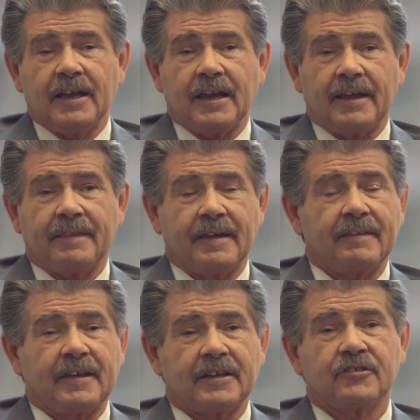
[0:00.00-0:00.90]
and
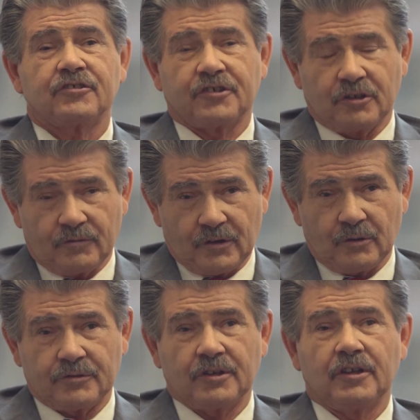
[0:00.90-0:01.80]
then they can still
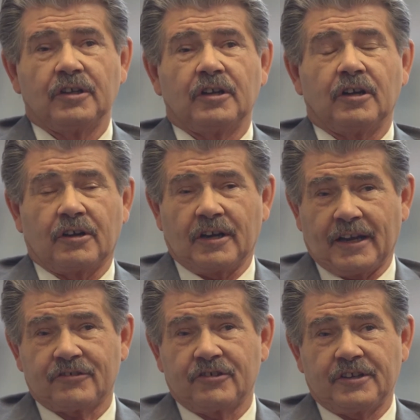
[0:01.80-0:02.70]
vote on
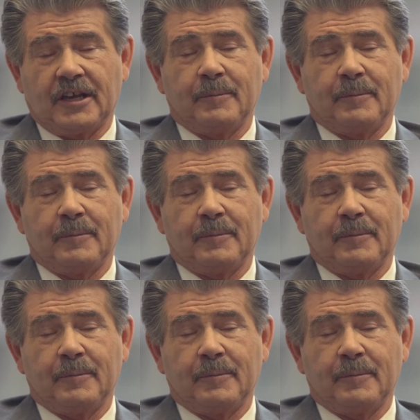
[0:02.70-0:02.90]
election day,